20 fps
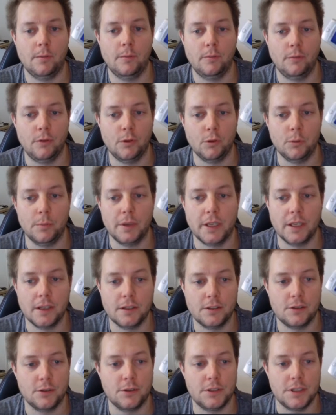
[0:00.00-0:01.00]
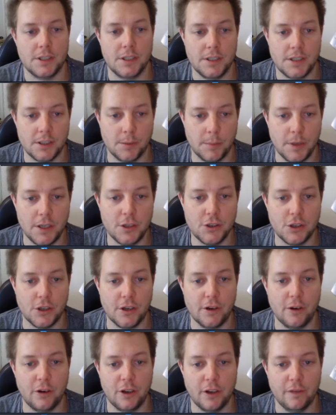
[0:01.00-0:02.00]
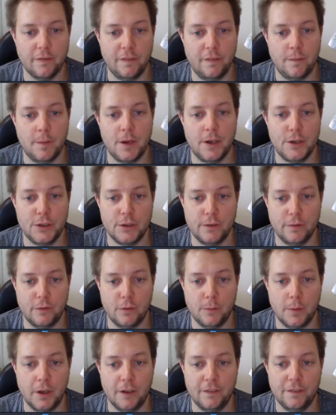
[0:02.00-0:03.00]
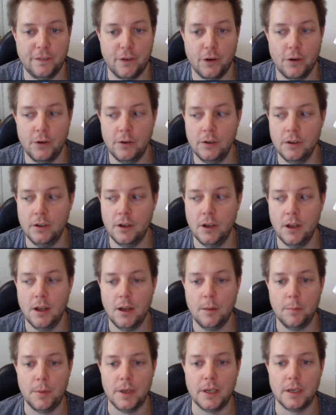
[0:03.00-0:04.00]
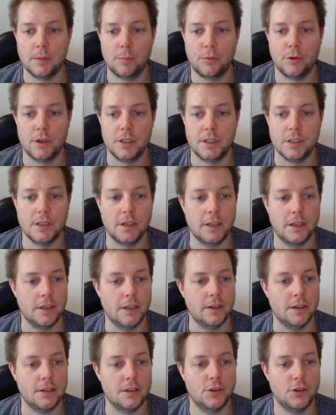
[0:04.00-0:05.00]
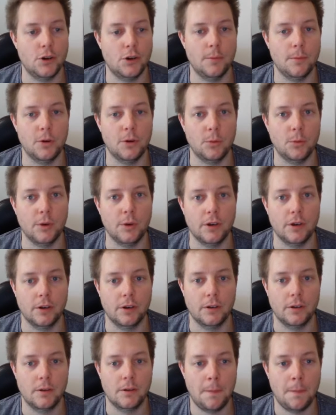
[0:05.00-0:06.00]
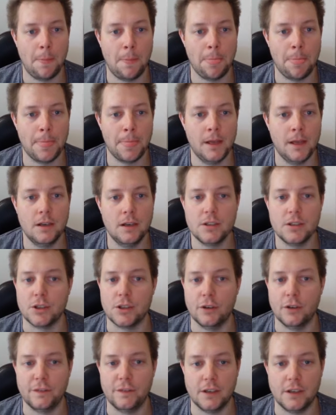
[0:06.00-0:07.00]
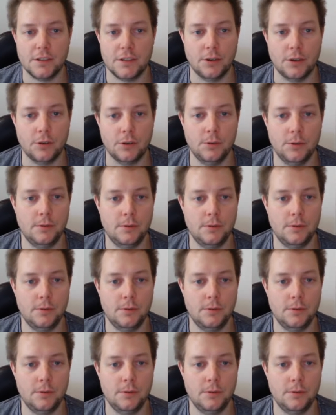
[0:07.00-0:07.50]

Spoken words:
we will begin to see some engineering information from our phone being printed in the terminal window. So far, so good.